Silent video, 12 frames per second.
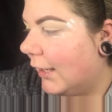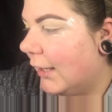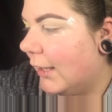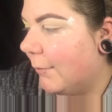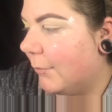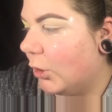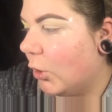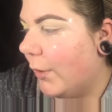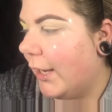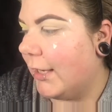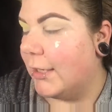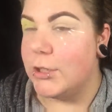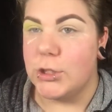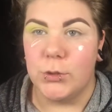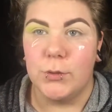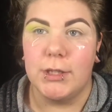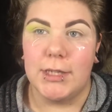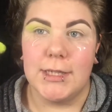And I'm going to go ahead and do
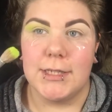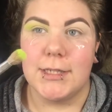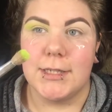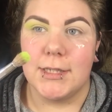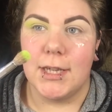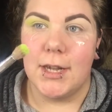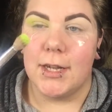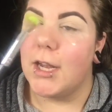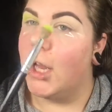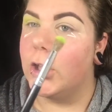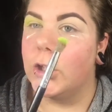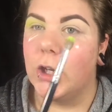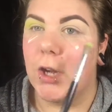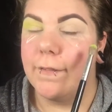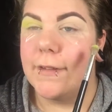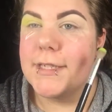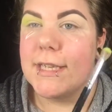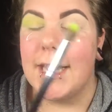this color on
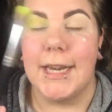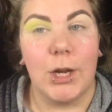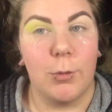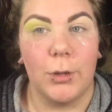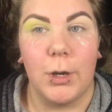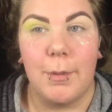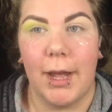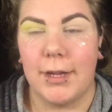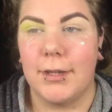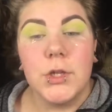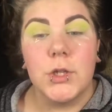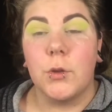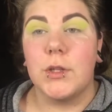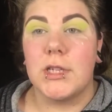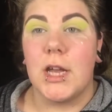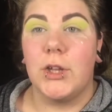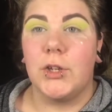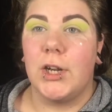this side, and I'll be right back. So this
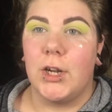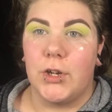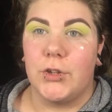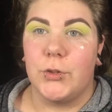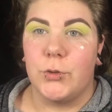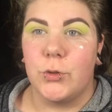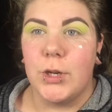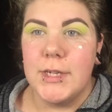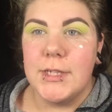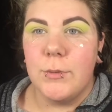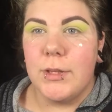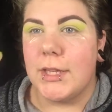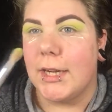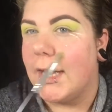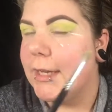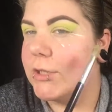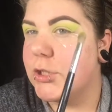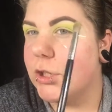color I got a little crazy with. I
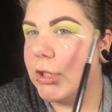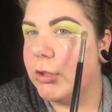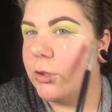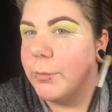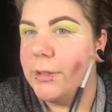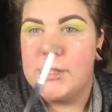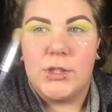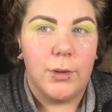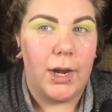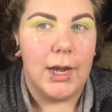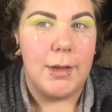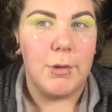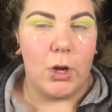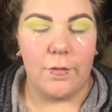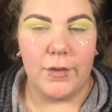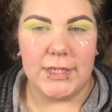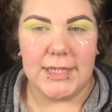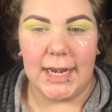kind of took it a little bit too high, but I'll
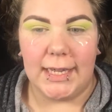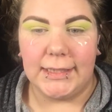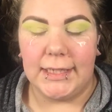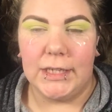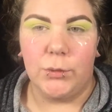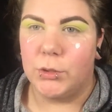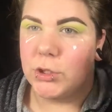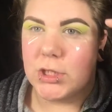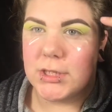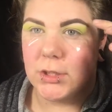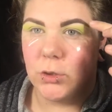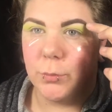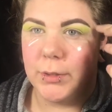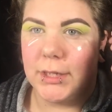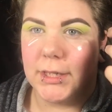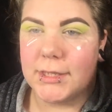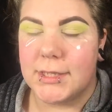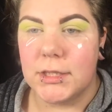fix that at the end with just a little bit of
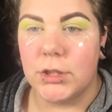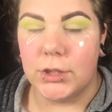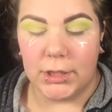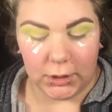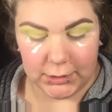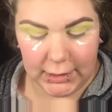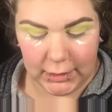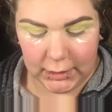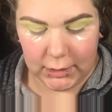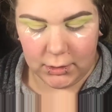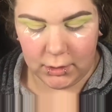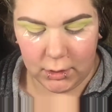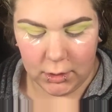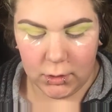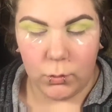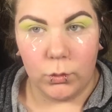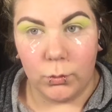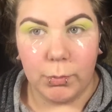concealer that I'll take in.
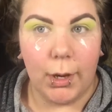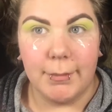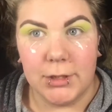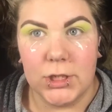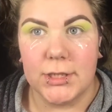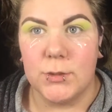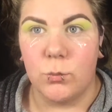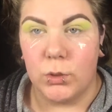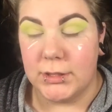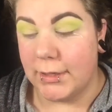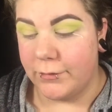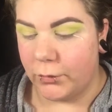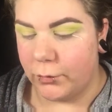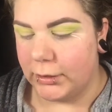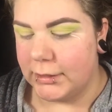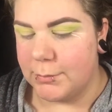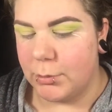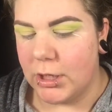Well, probably just what's left over on
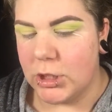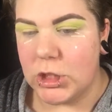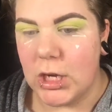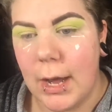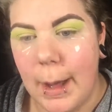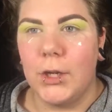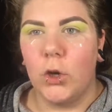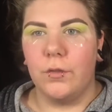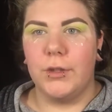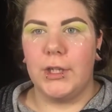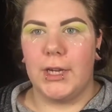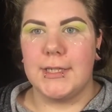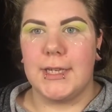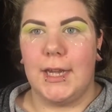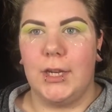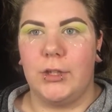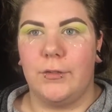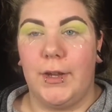this brush. And hopefully you guys can't
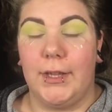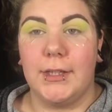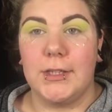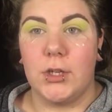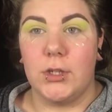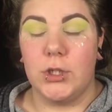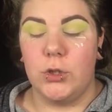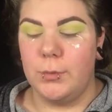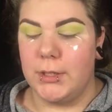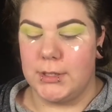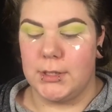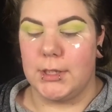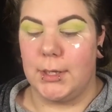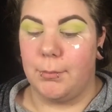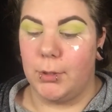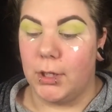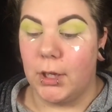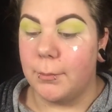hear the fan that's on too, because it's like
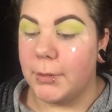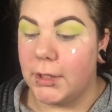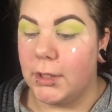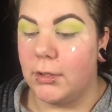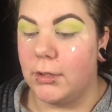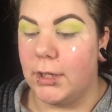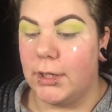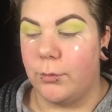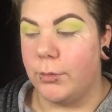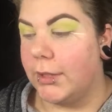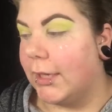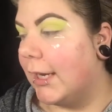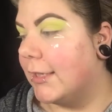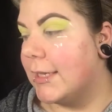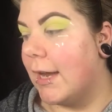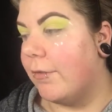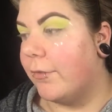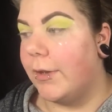burning up in here, and I really hate to
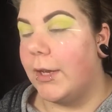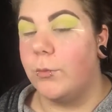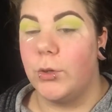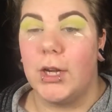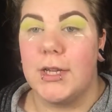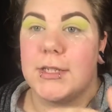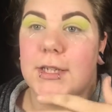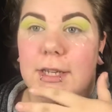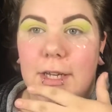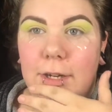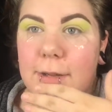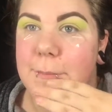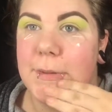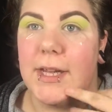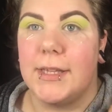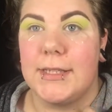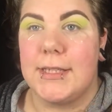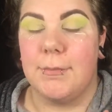have a fan where you guys can hear it, but
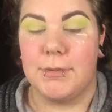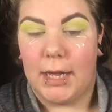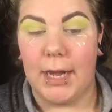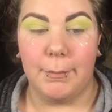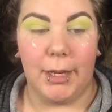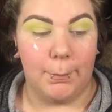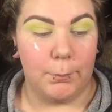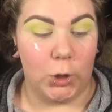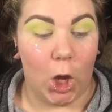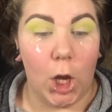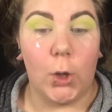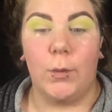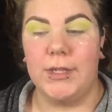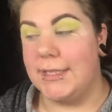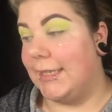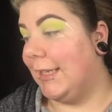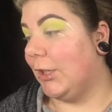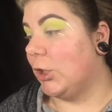at the same time, I'm not going to
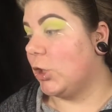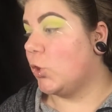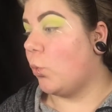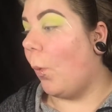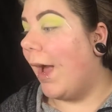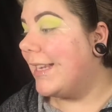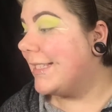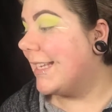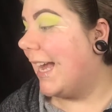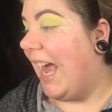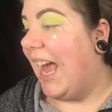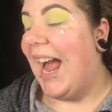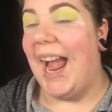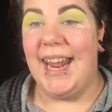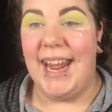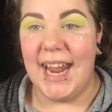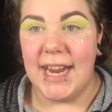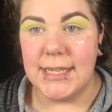sit here and sweat. I
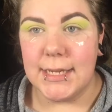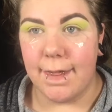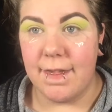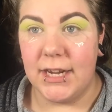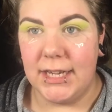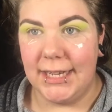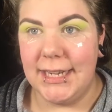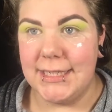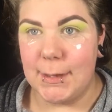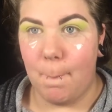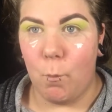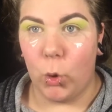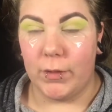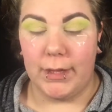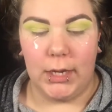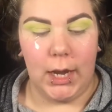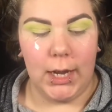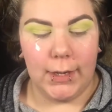hate the heat more
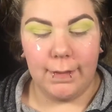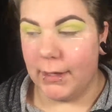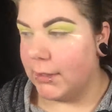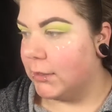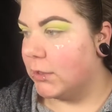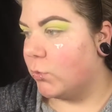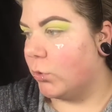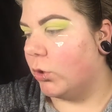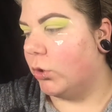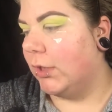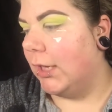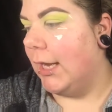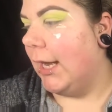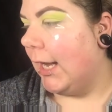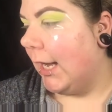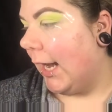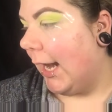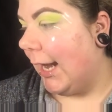than anything in this world,
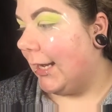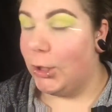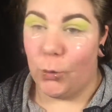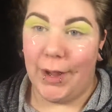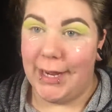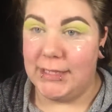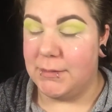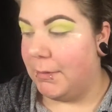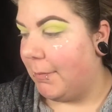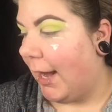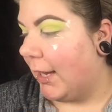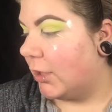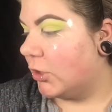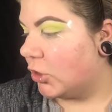and I know it hates me back.